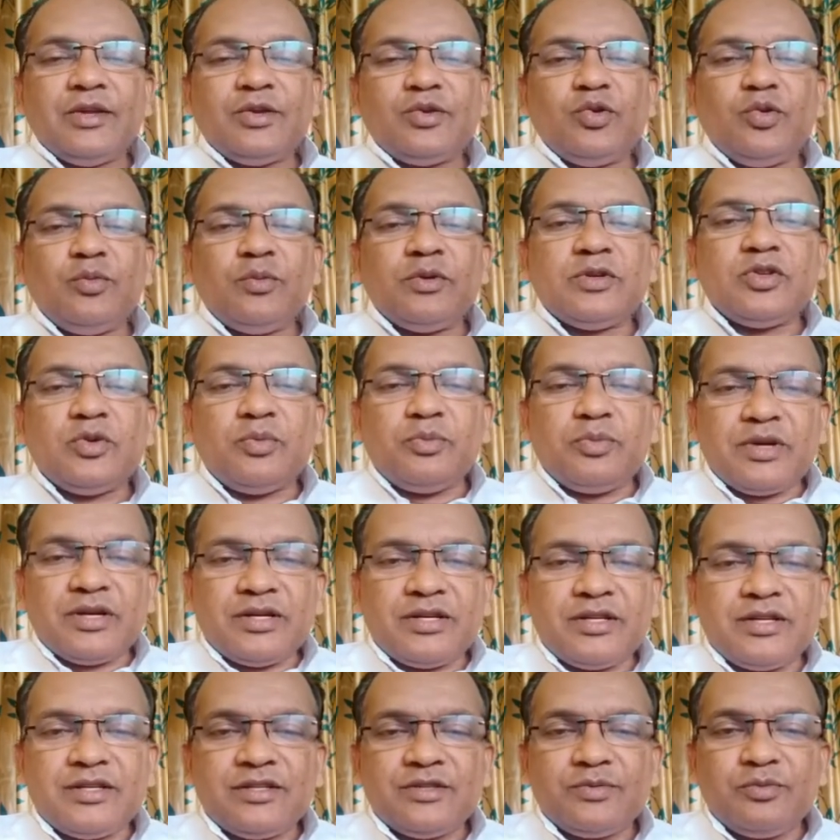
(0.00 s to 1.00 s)
Too much of
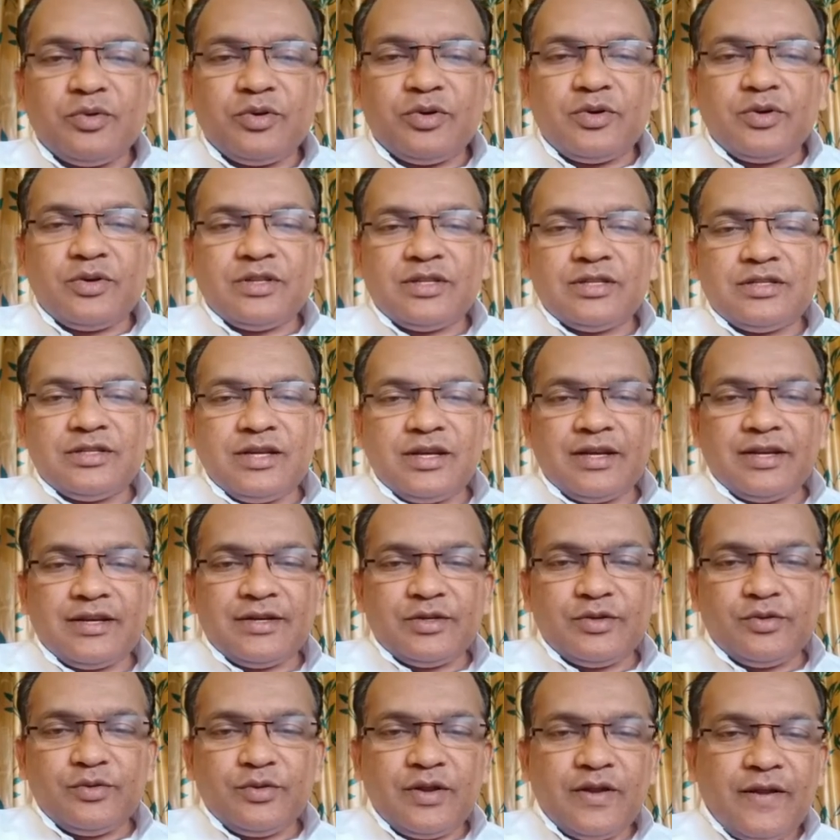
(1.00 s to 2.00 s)
pressure is put on the
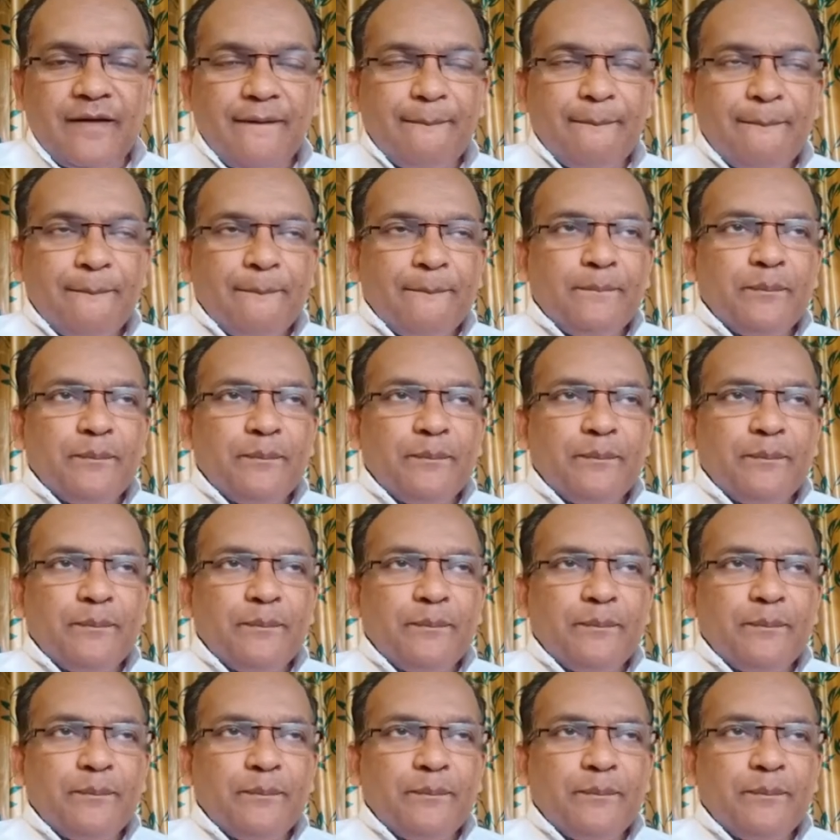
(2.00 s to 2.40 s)
children today